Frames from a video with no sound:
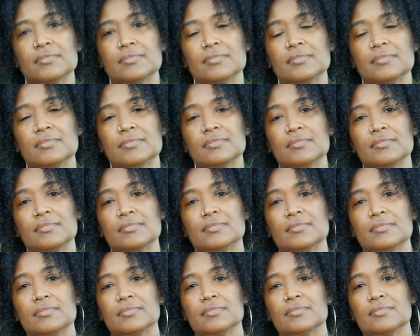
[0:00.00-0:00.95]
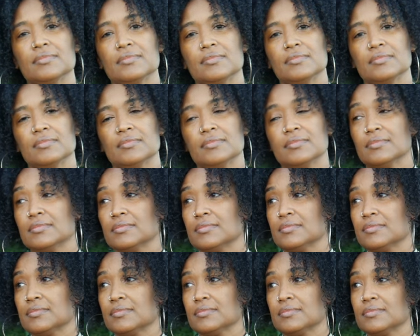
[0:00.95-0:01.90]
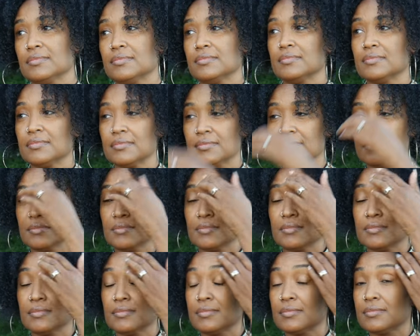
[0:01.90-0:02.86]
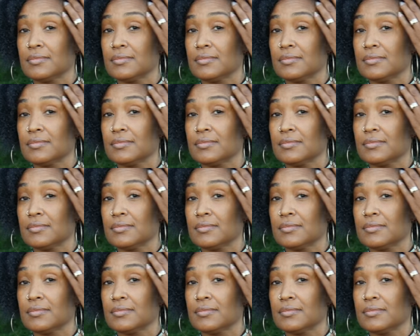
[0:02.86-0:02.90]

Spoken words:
(not speaking)